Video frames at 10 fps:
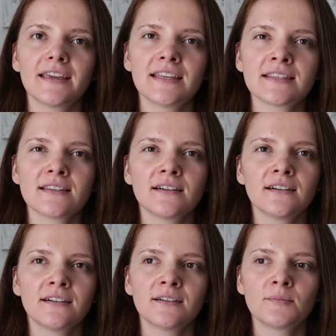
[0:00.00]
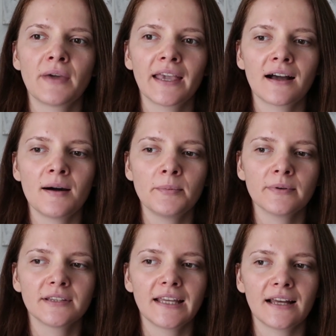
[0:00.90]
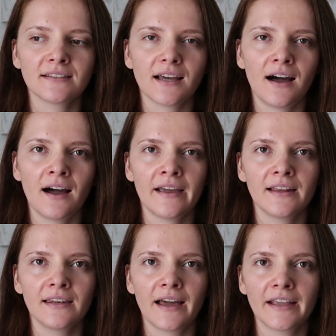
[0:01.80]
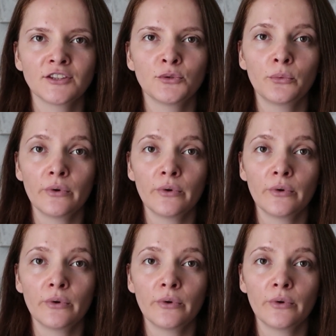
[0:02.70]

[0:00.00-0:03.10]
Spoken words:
Is a makeup that I like to